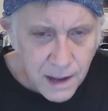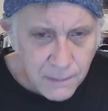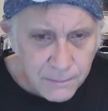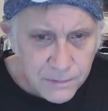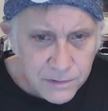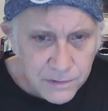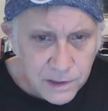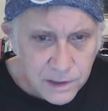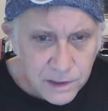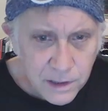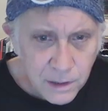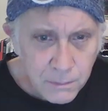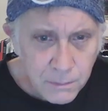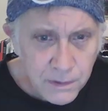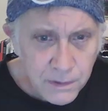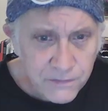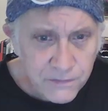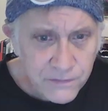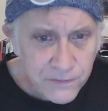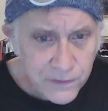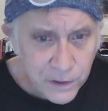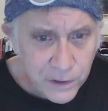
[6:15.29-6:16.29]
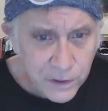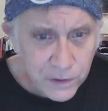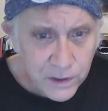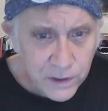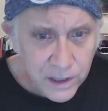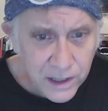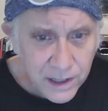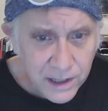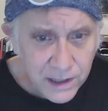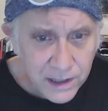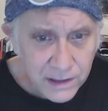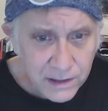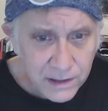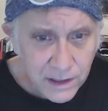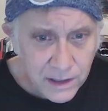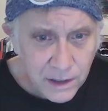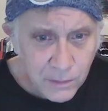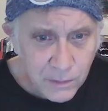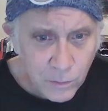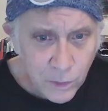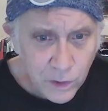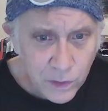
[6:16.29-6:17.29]
gaps that can be filled
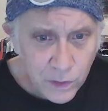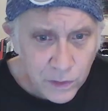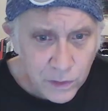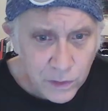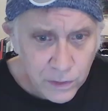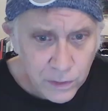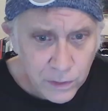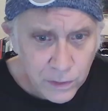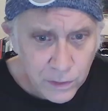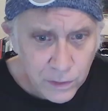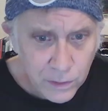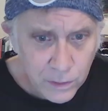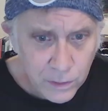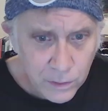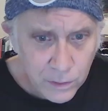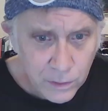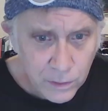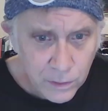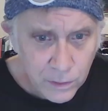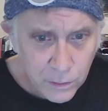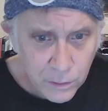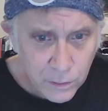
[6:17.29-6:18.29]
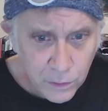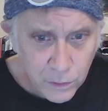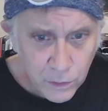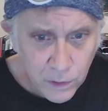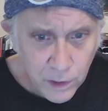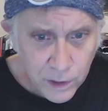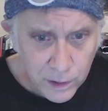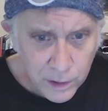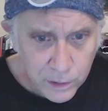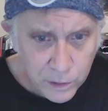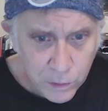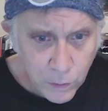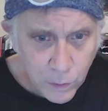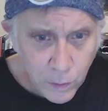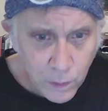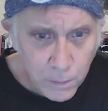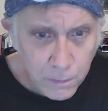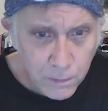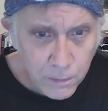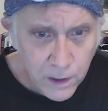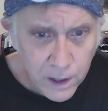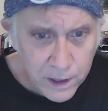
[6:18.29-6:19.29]
in with
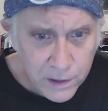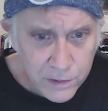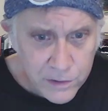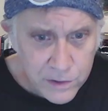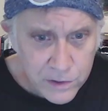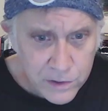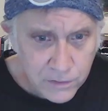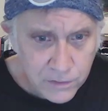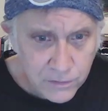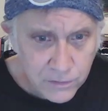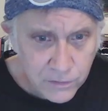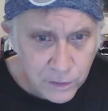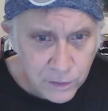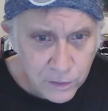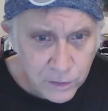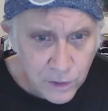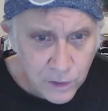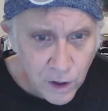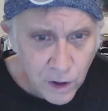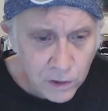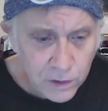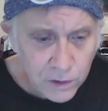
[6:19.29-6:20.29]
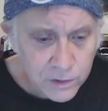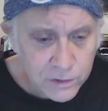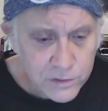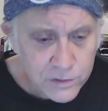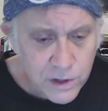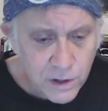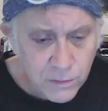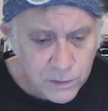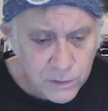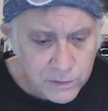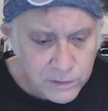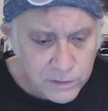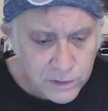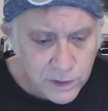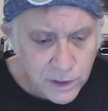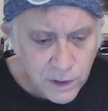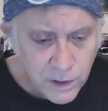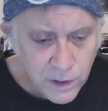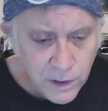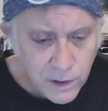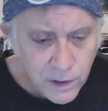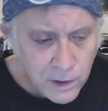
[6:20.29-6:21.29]
incorporation of new knowledge. I
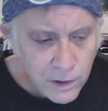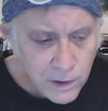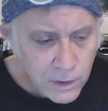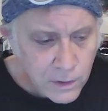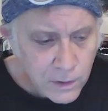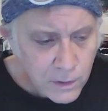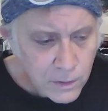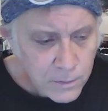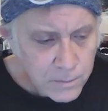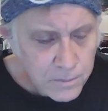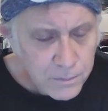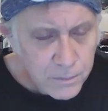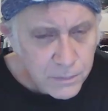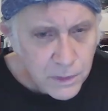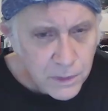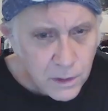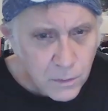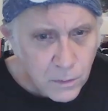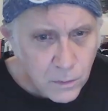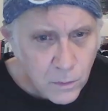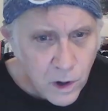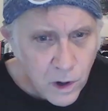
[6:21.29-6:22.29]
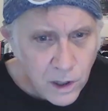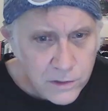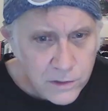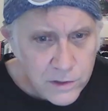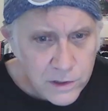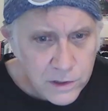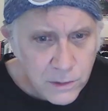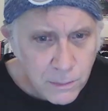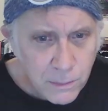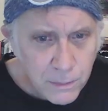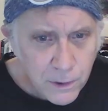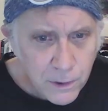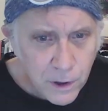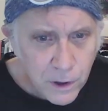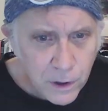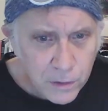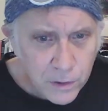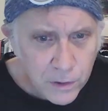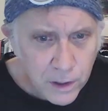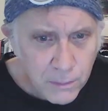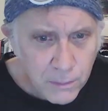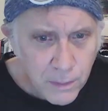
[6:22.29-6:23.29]
was watching a
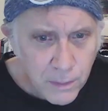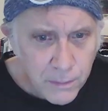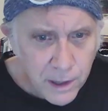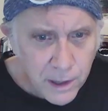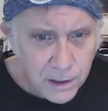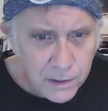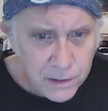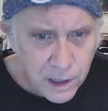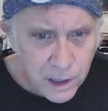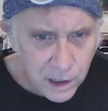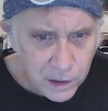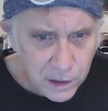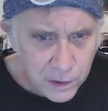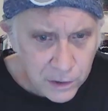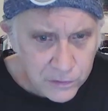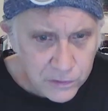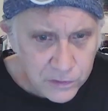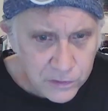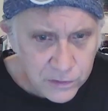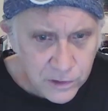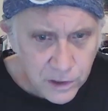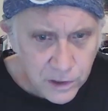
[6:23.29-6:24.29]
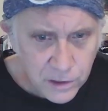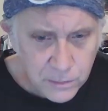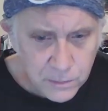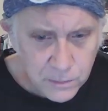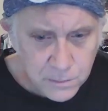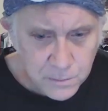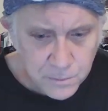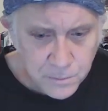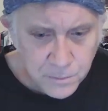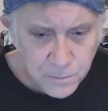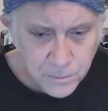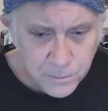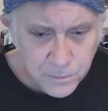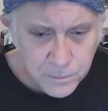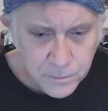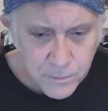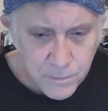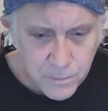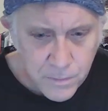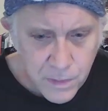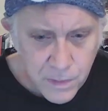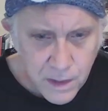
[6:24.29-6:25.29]
program about Yellowstone.
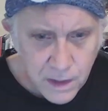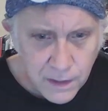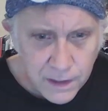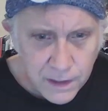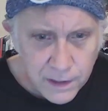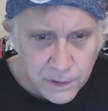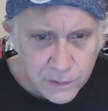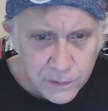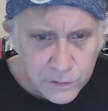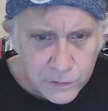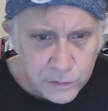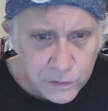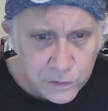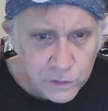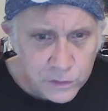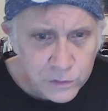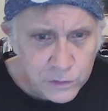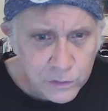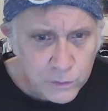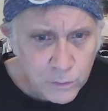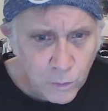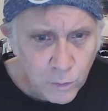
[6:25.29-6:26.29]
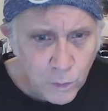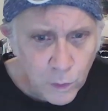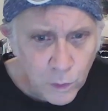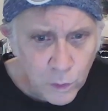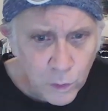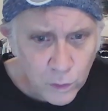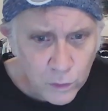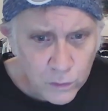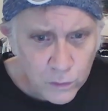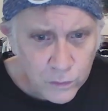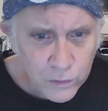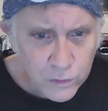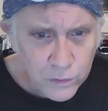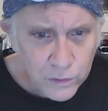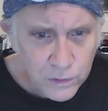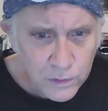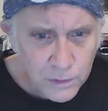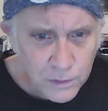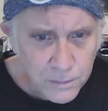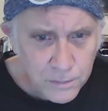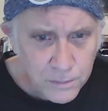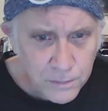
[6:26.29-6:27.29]
They introduced
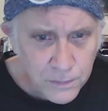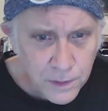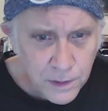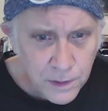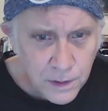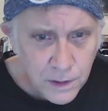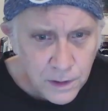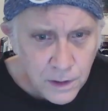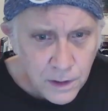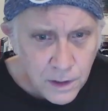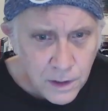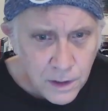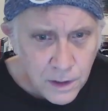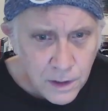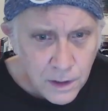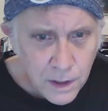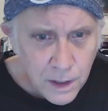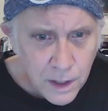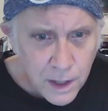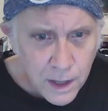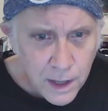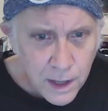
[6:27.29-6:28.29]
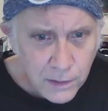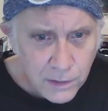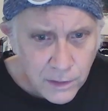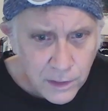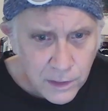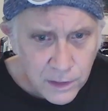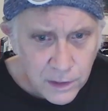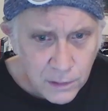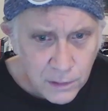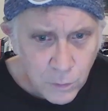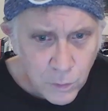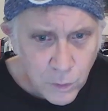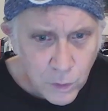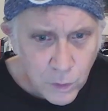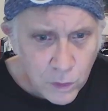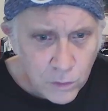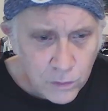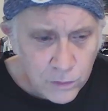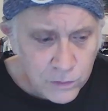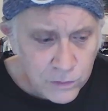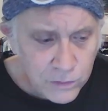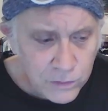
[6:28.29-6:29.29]
wolves. And the
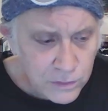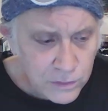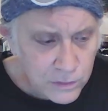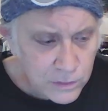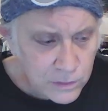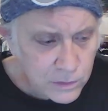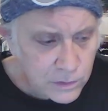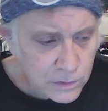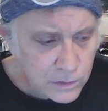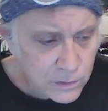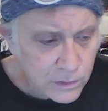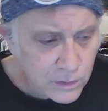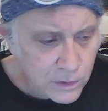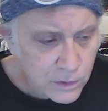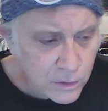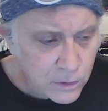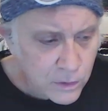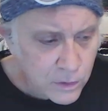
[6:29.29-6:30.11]
wolves